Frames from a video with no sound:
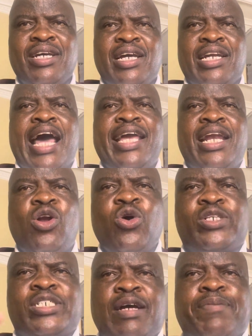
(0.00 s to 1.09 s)
Now, in
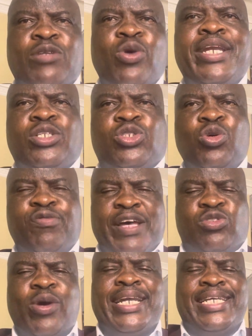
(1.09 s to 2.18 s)
Luke chapter 22, verse
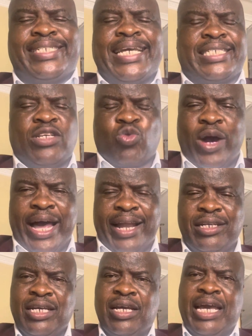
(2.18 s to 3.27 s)
26 as
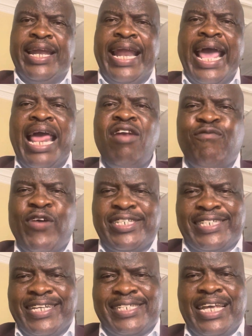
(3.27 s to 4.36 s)
well, an
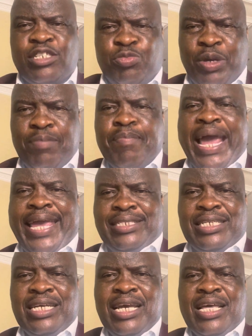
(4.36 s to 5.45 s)
emphasis is being
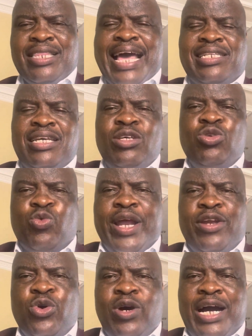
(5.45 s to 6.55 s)
made that when
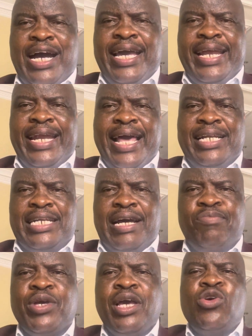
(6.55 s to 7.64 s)
you are an
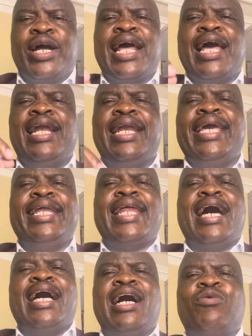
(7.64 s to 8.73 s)
elder, you're a
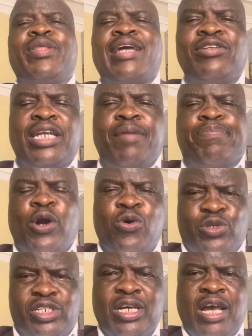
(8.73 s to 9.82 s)
leader without
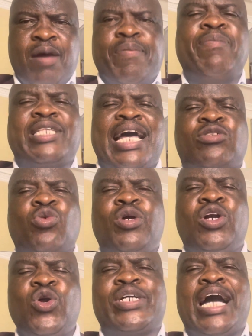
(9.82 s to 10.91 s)
reproach. People that will
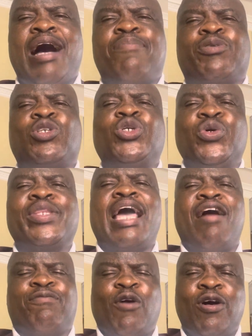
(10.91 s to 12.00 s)
look up to you,
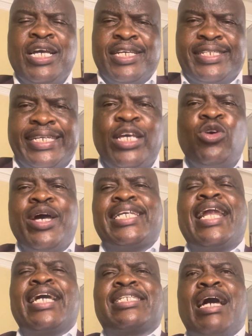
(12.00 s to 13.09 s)
therefore, see you as
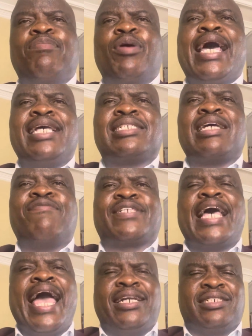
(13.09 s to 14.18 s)
an example, as I've
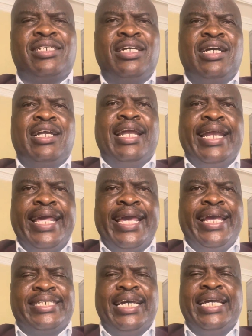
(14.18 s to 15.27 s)
said.
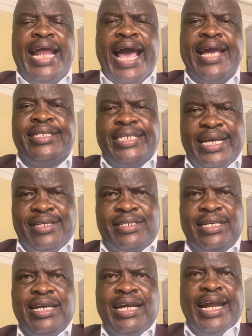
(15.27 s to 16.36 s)
Lead in ideas,
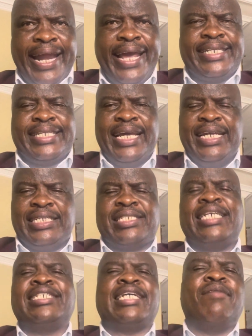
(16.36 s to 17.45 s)
lead in
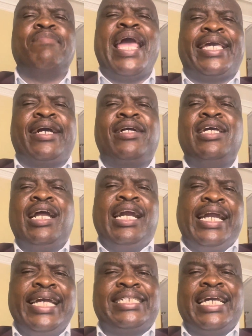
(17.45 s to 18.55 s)
decision making,
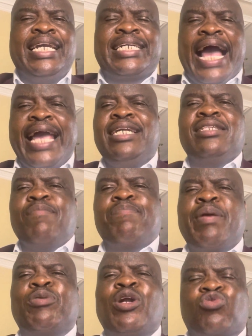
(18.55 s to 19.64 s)
lead in guiding the
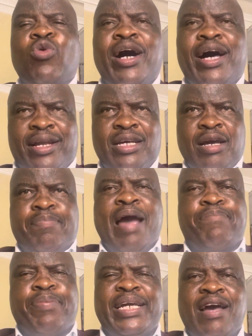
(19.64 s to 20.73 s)
people as well by
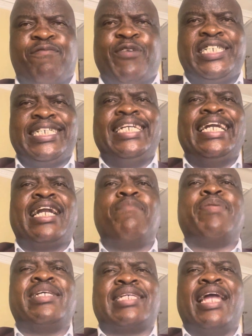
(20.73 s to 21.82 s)
being a visionary
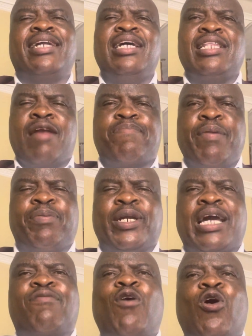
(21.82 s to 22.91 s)
person that people
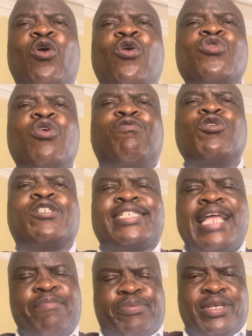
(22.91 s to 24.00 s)
can follow your
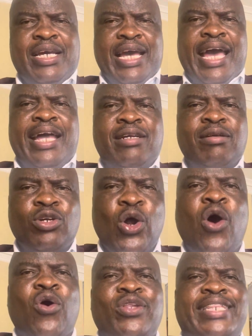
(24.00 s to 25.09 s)
footsteps and
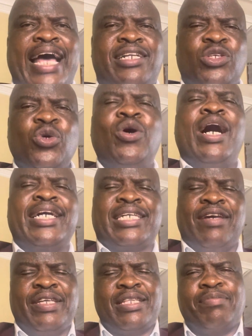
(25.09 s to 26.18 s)
know that you are
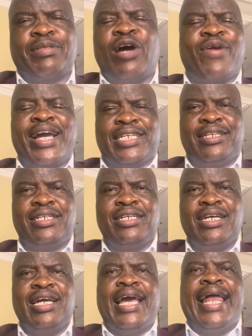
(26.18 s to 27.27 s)
giving them direction.
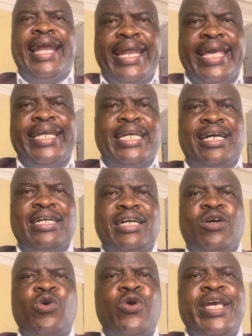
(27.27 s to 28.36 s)
A leader
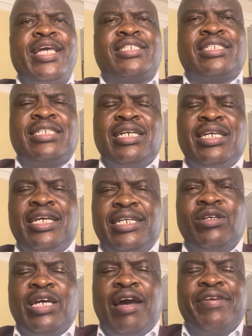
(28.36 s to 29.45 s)
who is
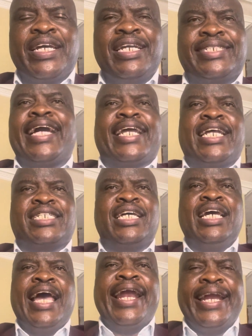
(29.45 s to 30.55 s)
having integrity,
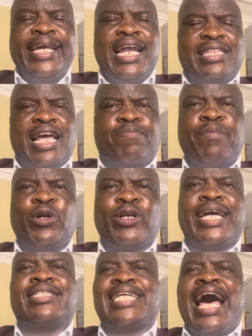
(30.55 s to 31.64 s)
a leader that people
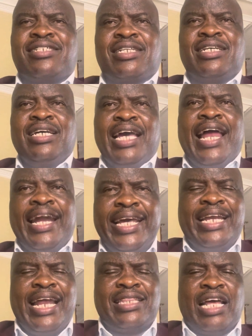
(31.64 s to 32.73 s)
can trust, a
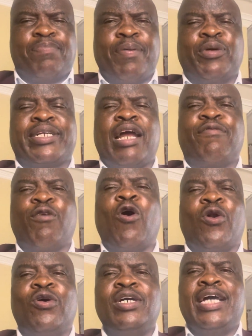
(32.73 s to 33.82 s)
leader that people can
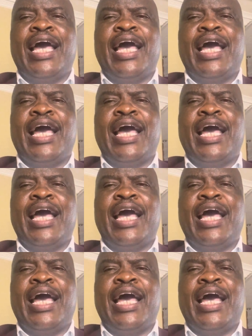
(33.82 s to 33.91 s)
follow.